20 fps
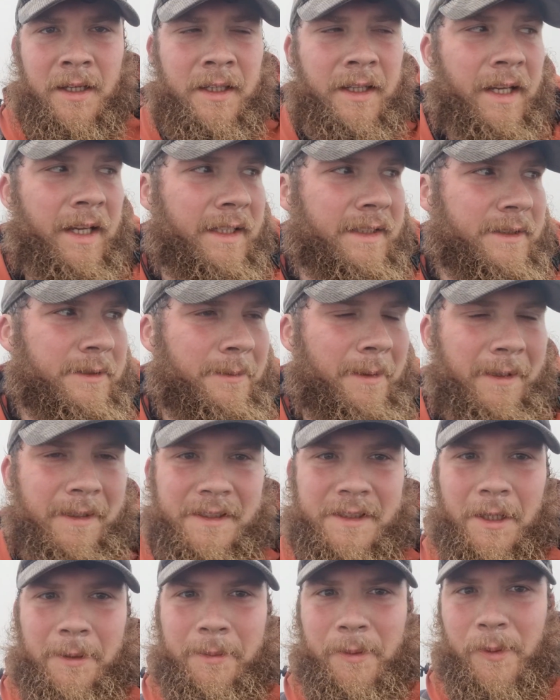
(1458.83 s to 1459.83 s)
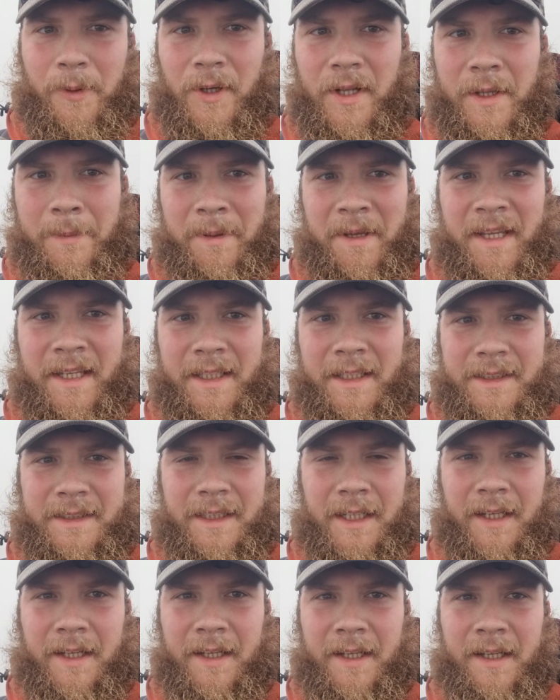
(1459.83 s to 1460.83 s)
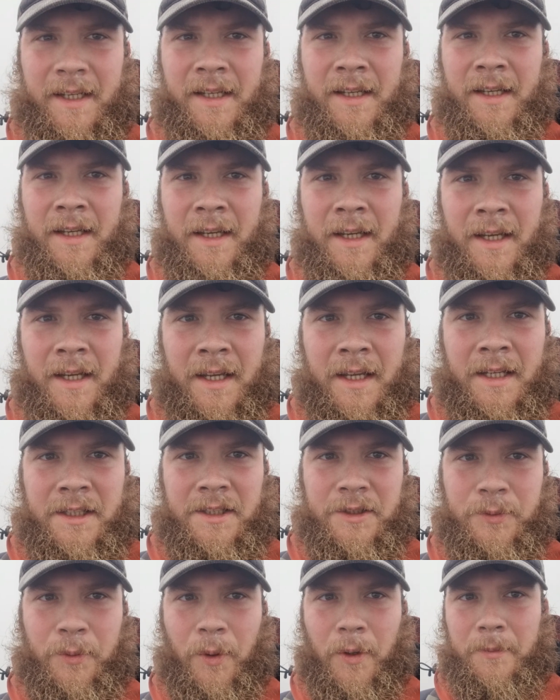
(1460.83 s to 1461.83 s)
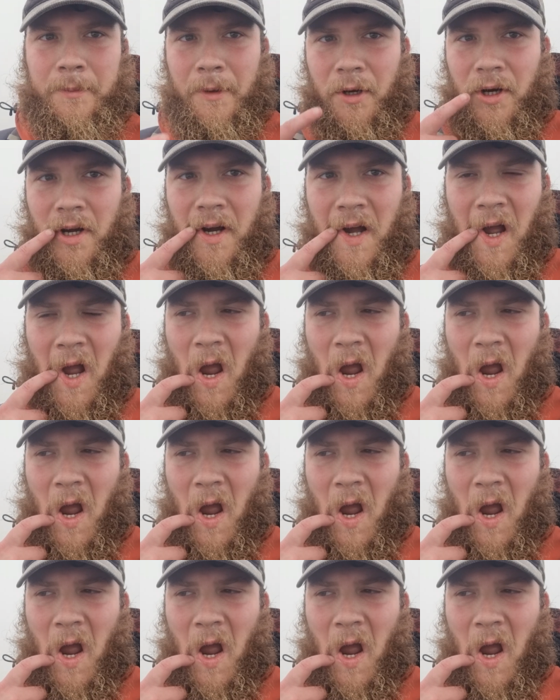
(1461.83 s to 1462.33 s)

Yeah, so I'm at the top of one of the peaks, just one more.